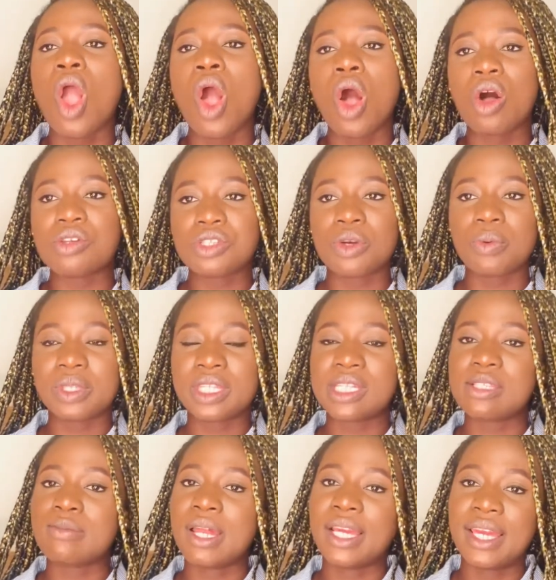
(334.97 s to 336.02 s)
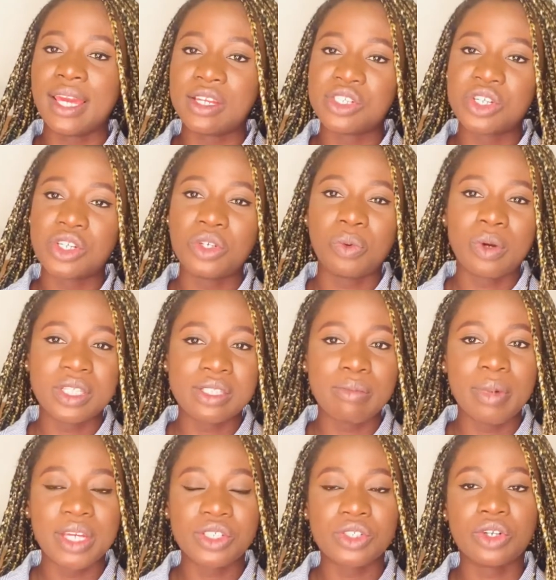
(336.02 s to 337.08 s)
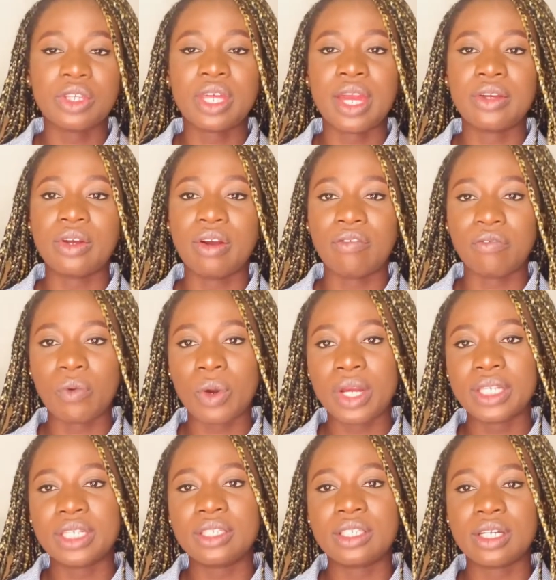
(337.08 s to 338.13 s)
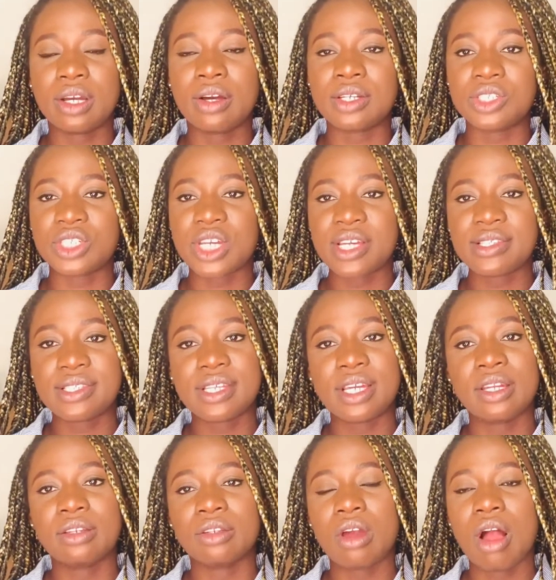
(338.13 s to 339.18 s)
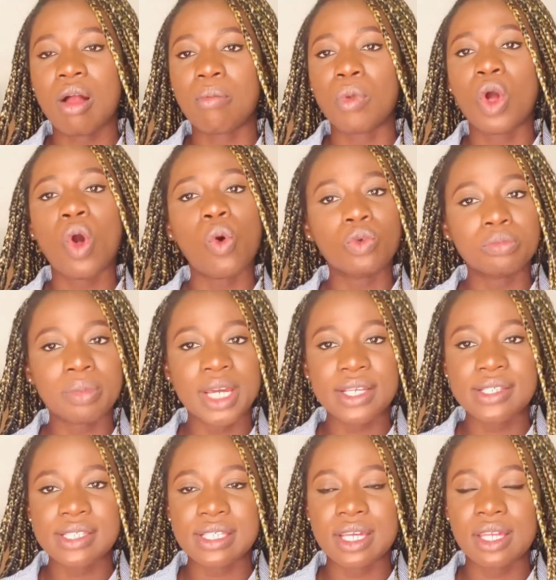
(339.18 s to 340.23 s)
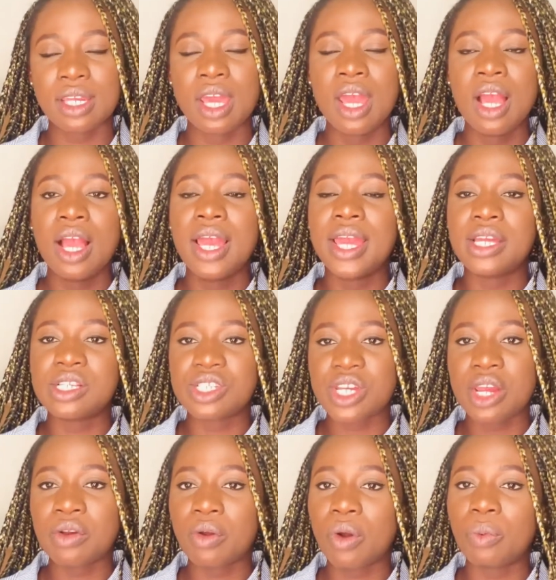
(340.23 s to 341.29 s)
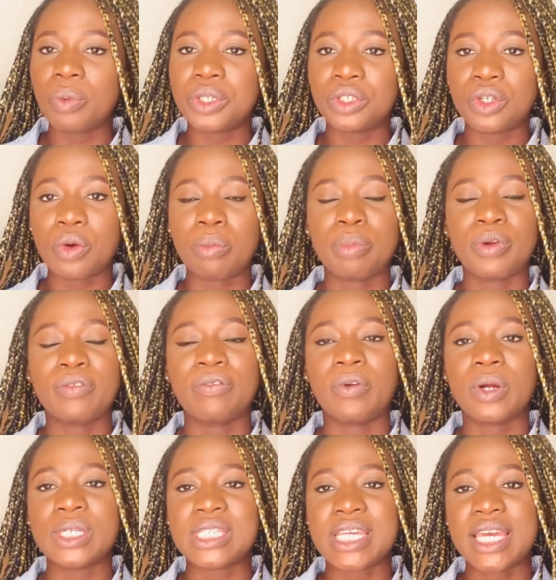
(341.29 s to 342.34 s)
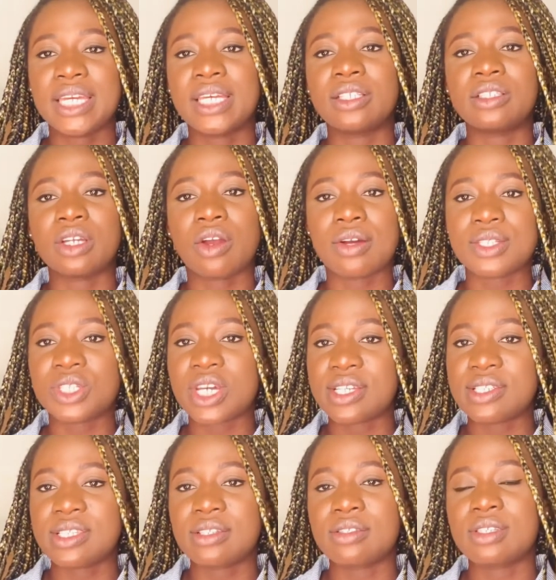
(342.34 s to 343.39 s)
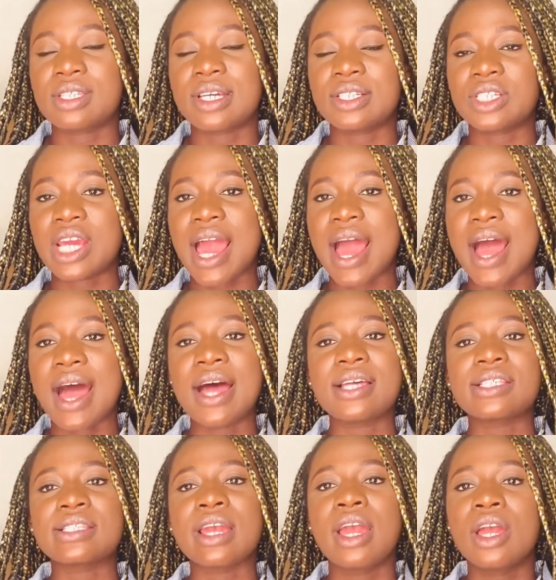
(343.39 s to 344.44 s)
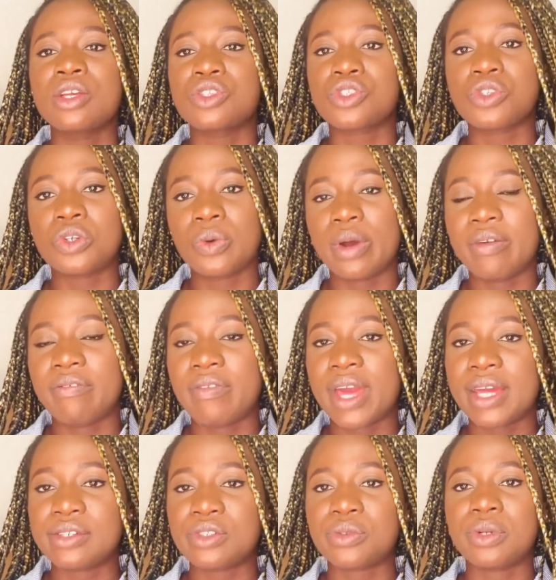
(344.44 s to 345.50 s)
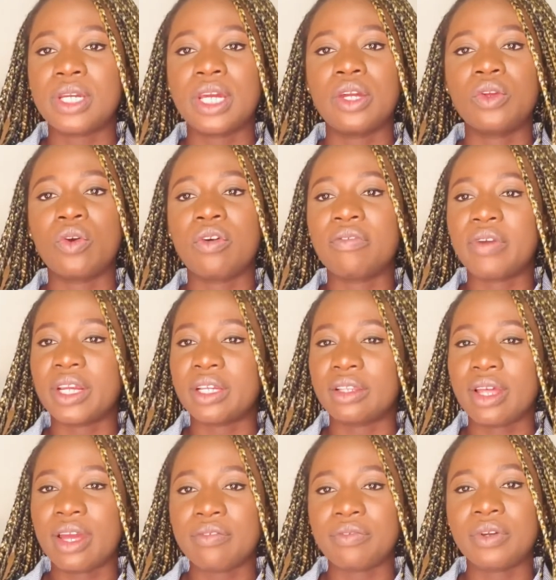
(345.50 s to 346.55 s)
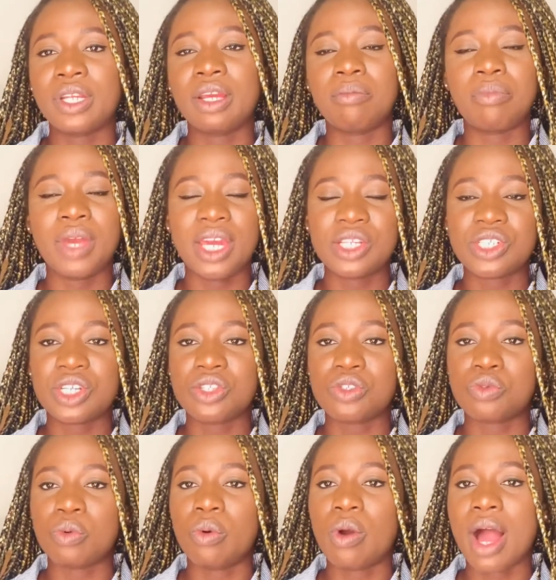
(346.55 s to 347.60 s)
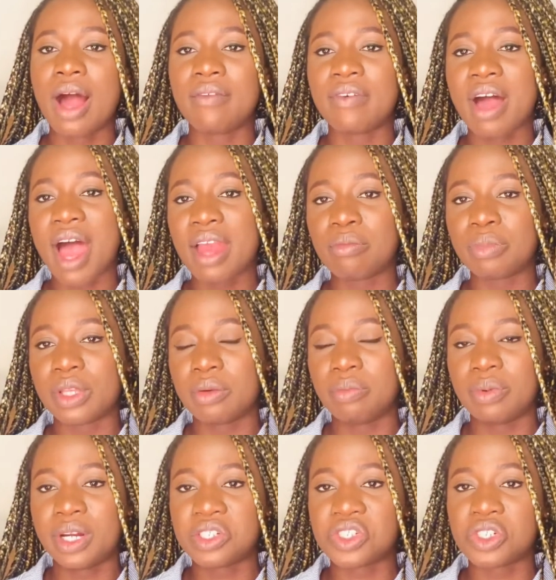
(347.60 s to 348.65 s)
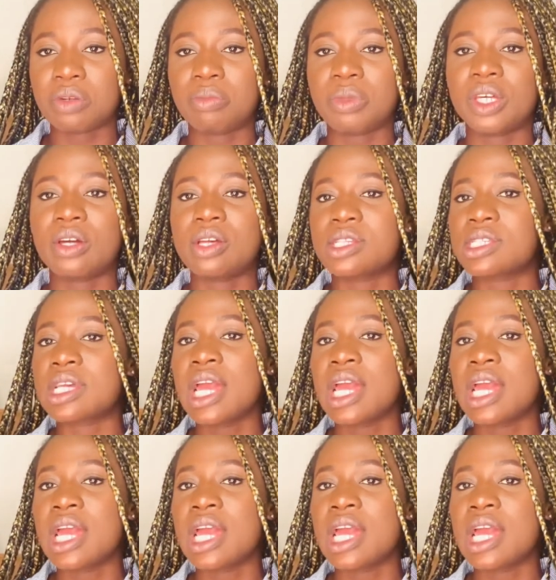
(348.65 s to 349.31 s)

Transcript: Also, with this medication, you want to make sure that you're avoiding decongestant, cold medicine. In general, we don't prefer taking decongestants such as pseudoephedrine or phenylephrine in patients who have high blood pressure, because